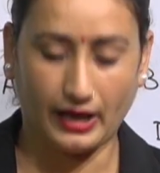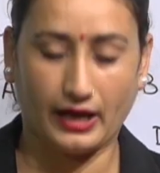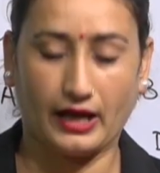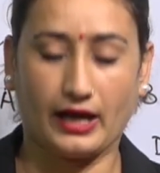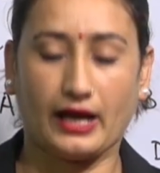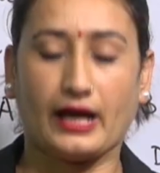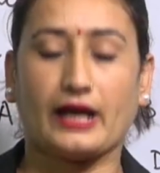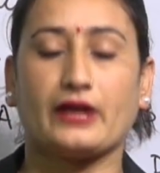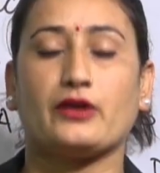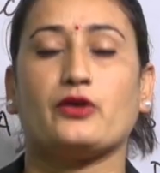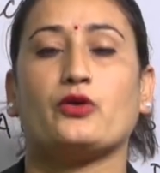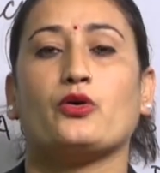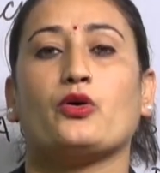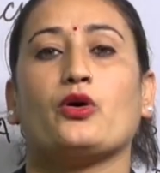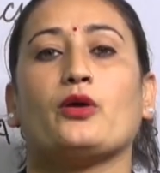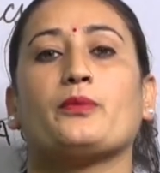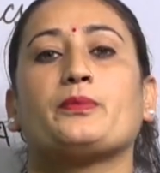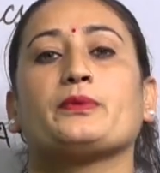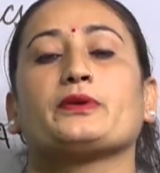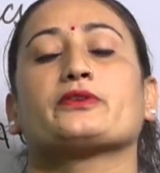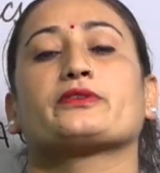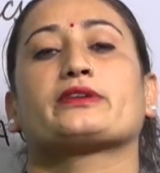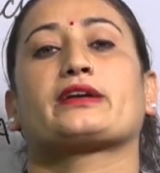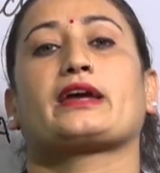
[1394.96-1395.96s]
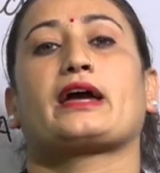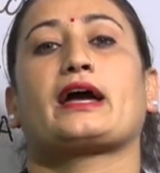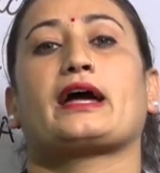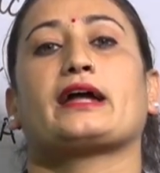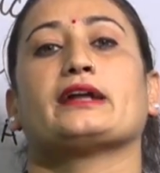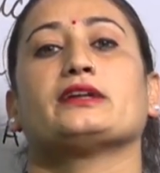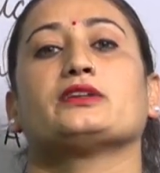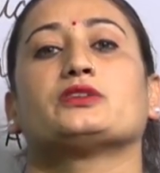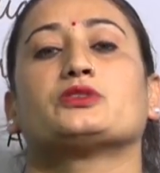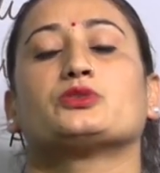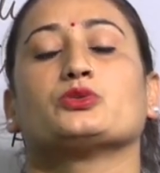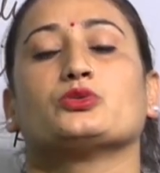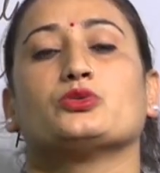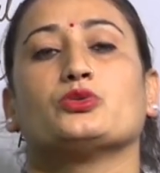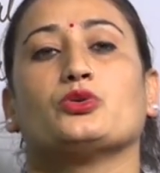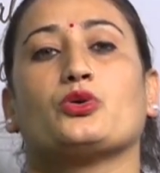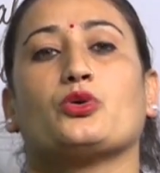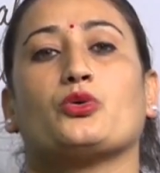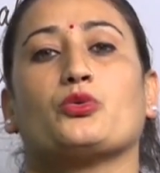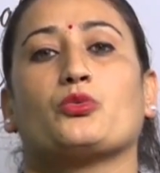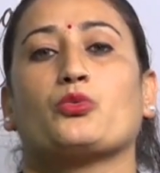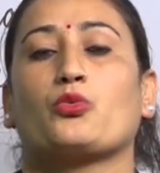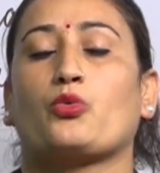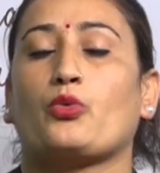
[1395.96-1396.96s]
I hope you can
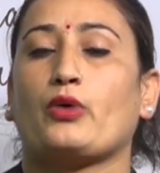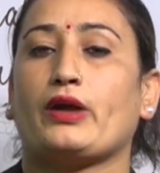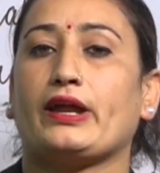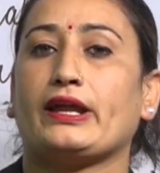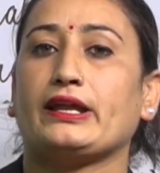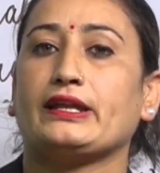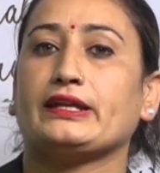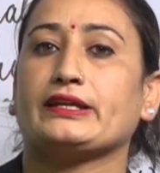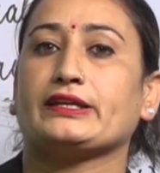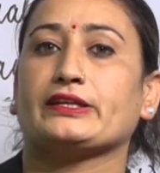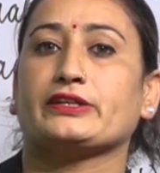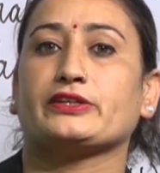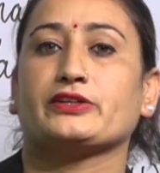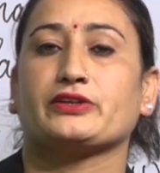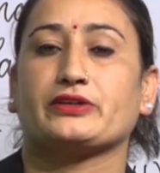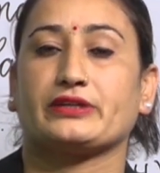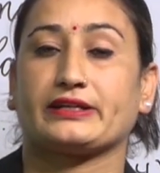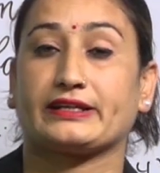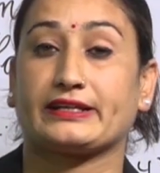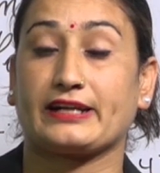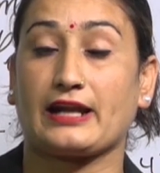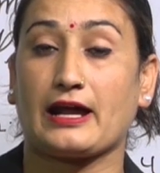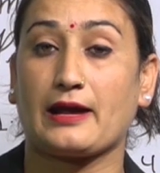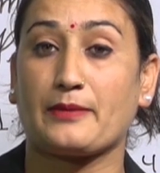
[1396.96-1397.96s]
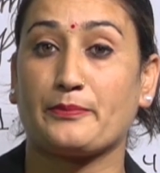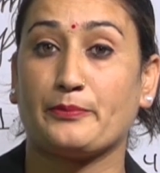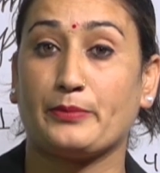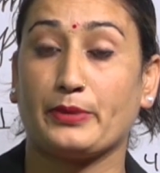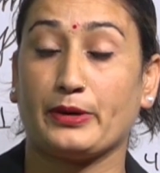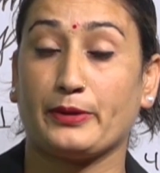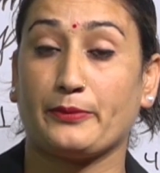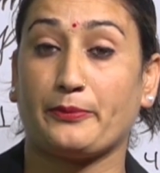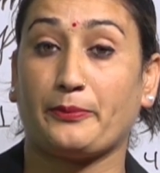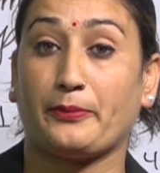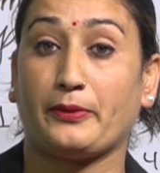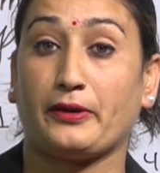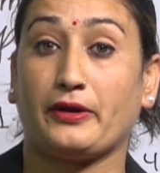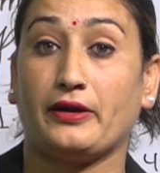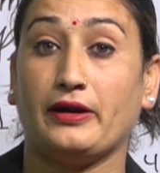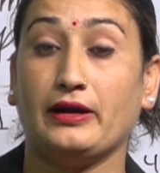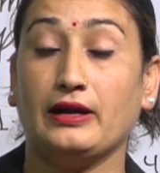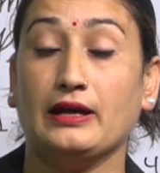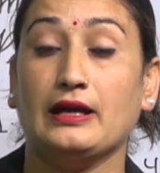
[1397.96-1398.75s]
do well in your graph paper.